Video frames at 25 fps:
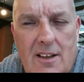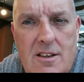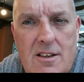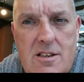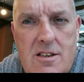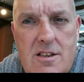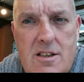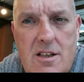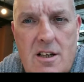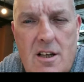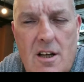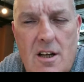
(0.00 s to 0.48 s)

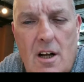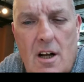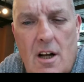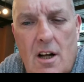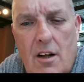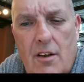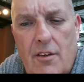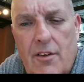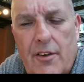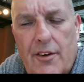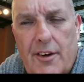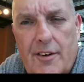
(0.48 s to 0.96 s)
that are
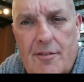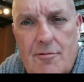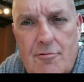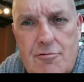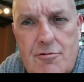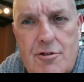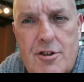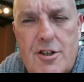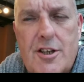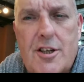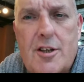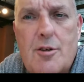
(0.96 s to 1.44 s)
really, really
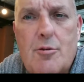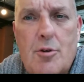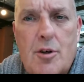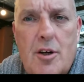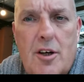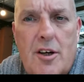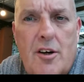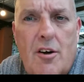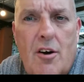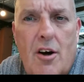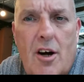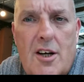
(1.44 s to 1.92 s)
nice,
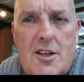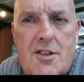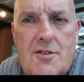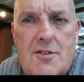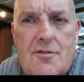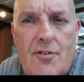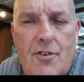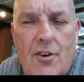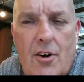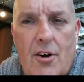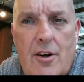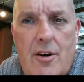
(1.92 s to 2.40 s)
very, very
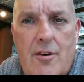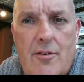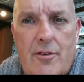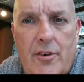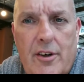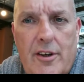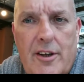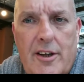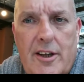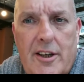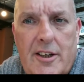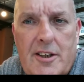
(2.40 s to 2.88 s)
innovative,
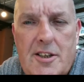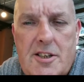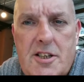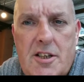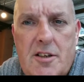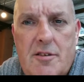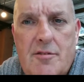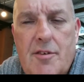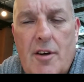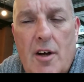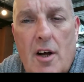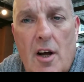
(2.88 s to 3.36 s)

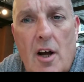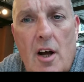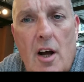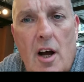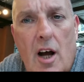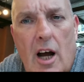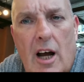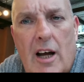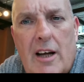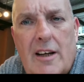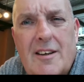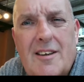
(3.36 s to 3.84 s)
and they
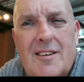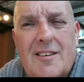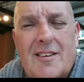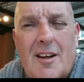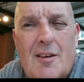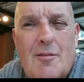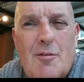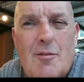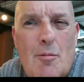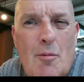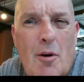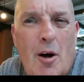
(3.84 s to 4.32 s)
remind me of
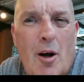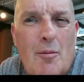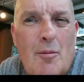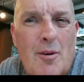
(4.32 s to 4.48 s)
Italy.